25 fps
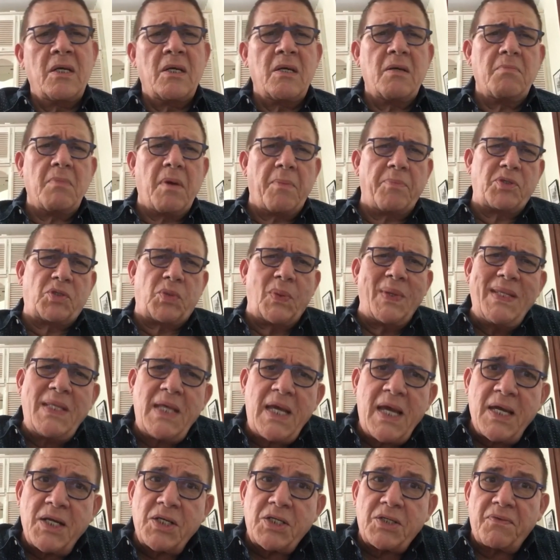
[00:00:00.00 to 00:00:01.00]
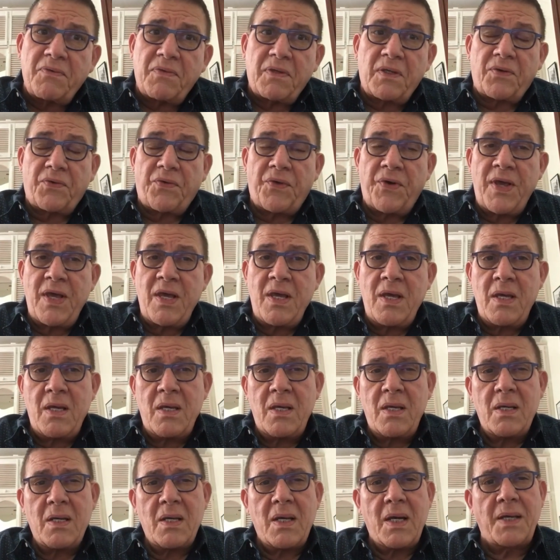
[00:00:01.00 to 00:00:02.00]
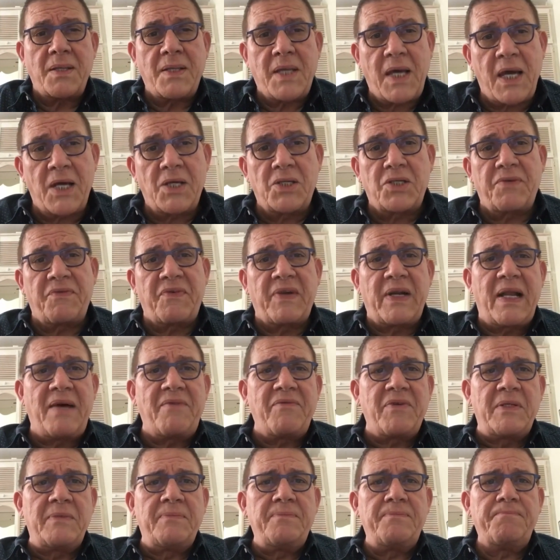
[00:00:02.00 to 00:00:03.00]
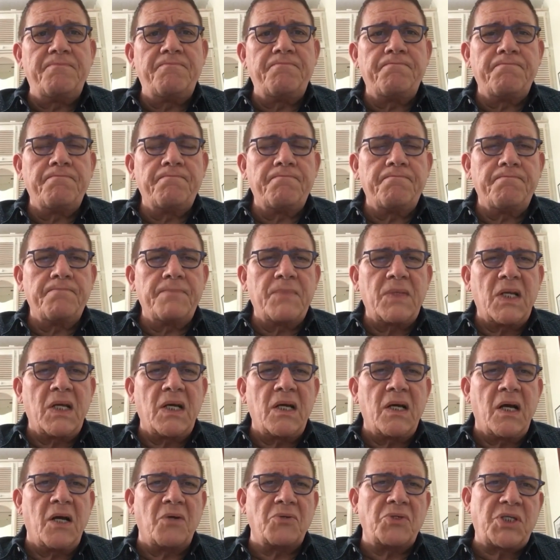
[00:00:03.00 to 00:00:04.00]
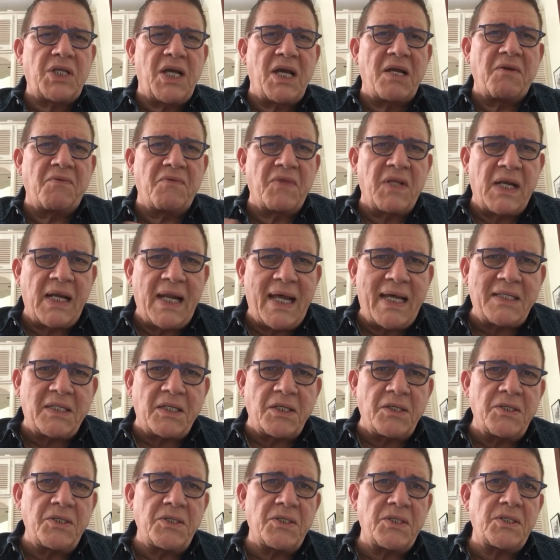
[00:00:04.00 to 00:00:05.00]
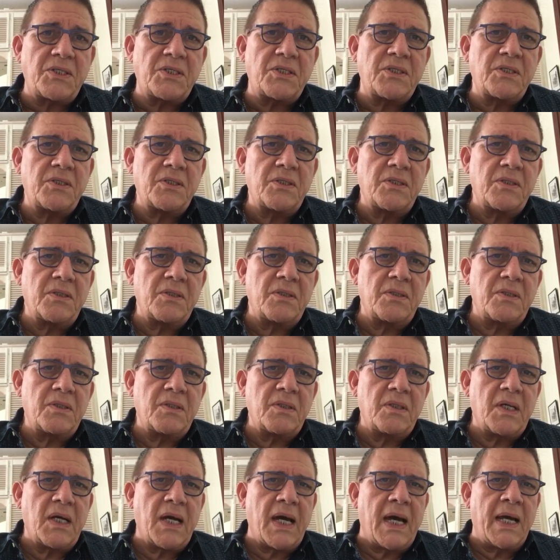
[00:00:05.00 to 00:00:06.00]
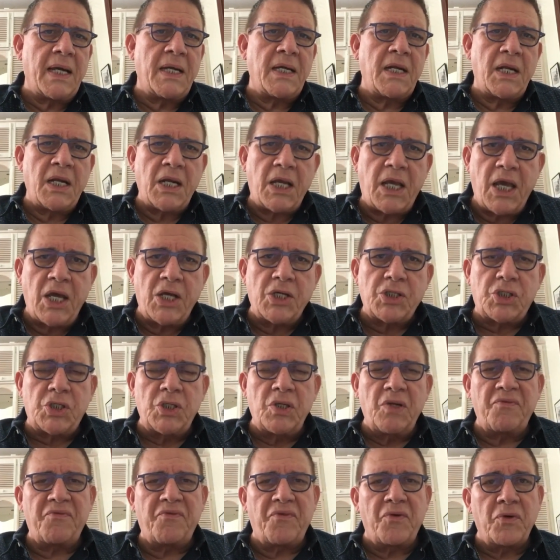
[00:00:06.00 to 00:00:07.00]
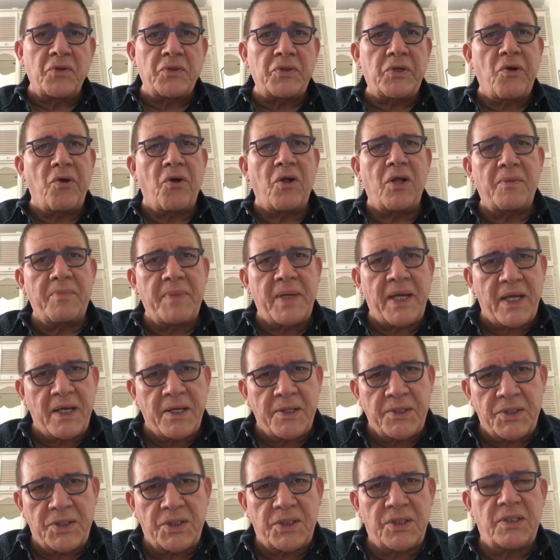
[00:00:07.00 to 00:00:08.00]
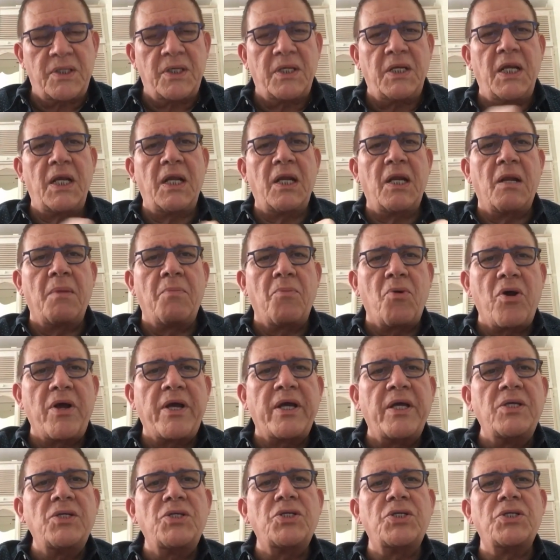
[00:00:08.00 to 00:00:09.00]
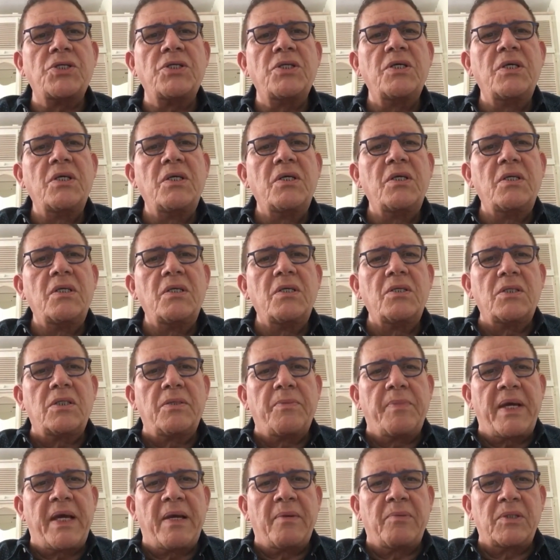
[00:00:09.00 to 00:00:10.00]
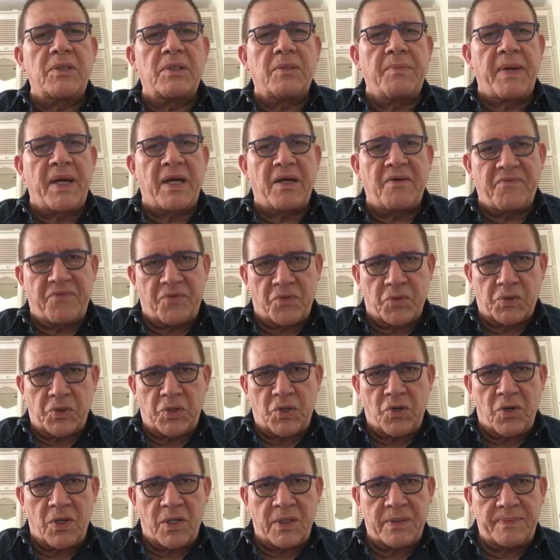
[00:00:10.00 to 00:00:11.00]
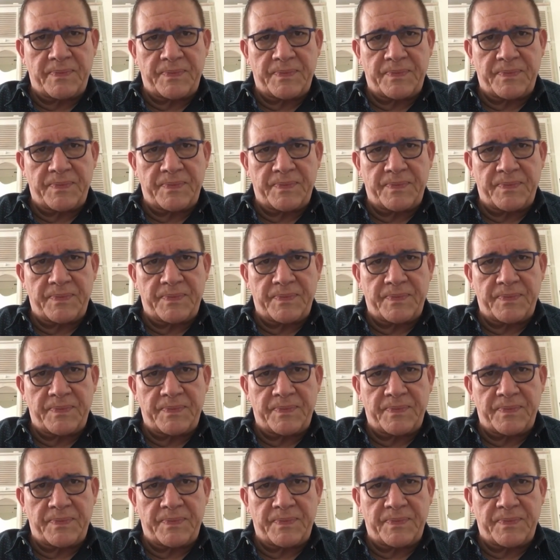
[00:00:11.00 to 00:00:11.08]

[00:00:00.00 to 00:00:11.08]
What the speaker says: But between the age of 3 and the age of 11, outside of the letters and an occasional phone call, because you needed a mortgage to be able to make a phone call,